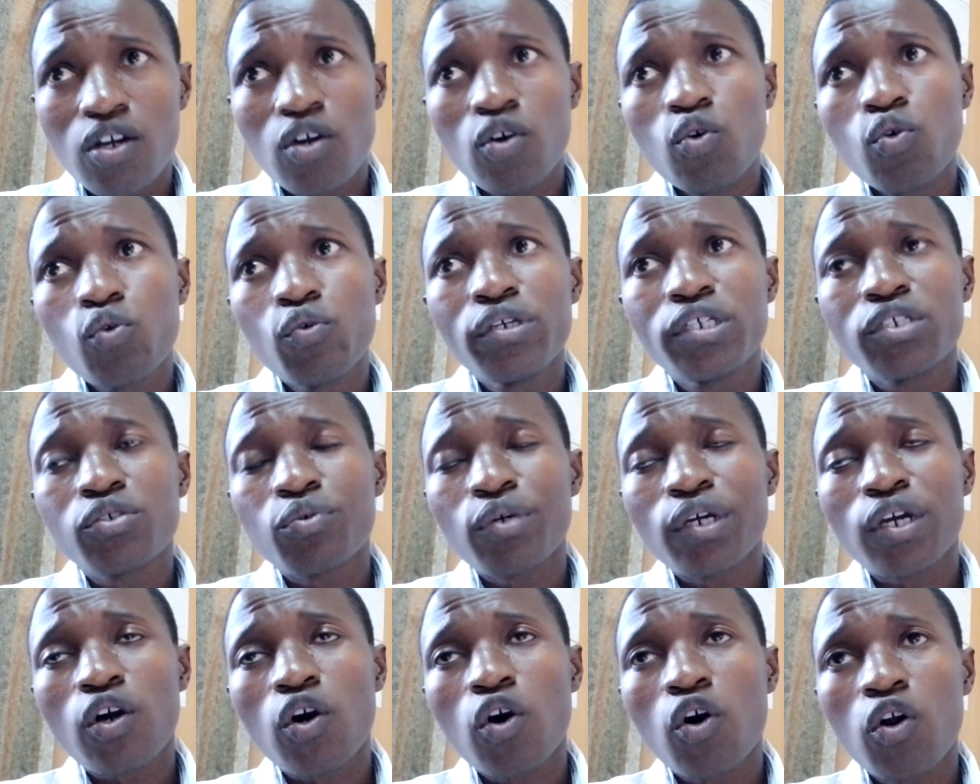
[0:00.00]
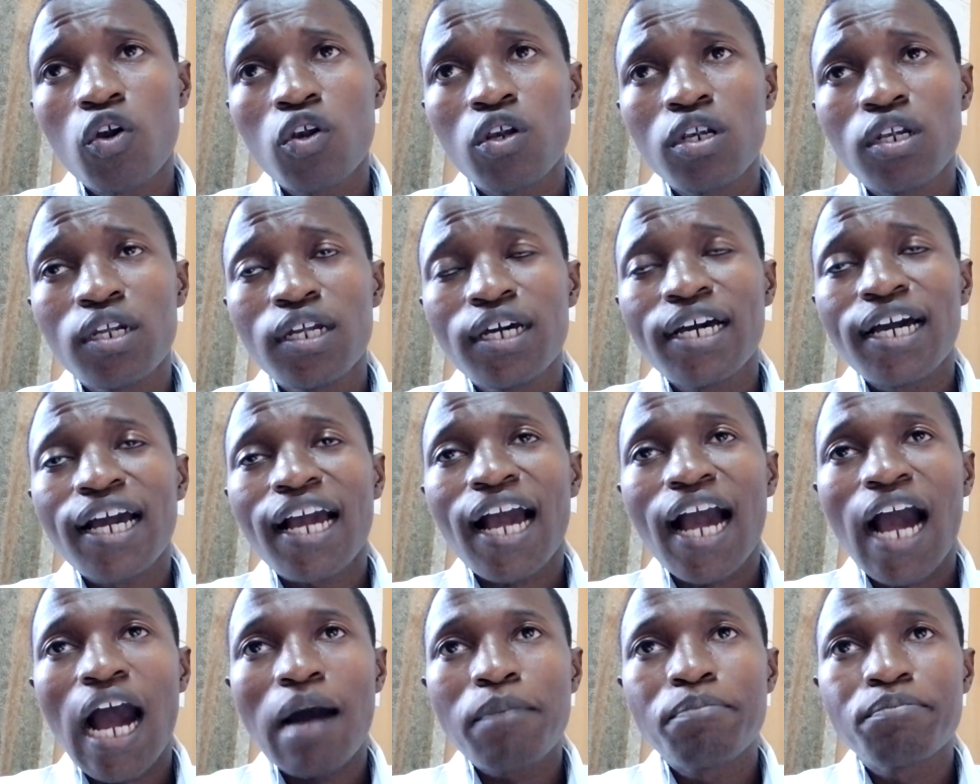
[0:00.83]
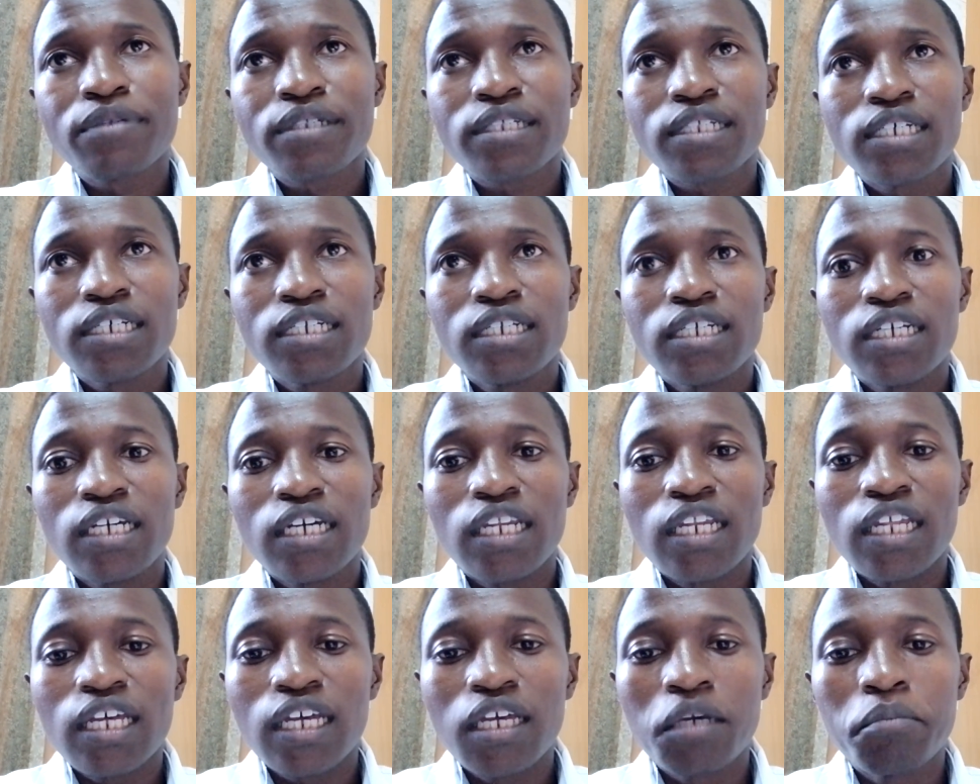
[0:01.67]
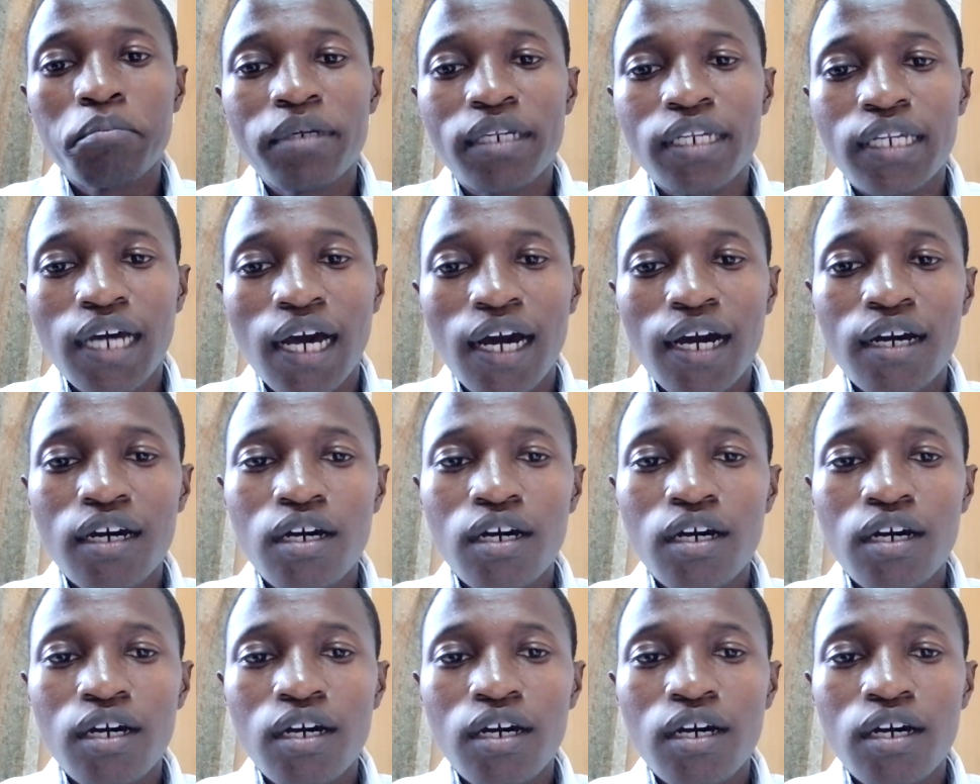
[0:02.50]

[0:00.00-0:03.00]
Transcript: which we call capsid inhibitor.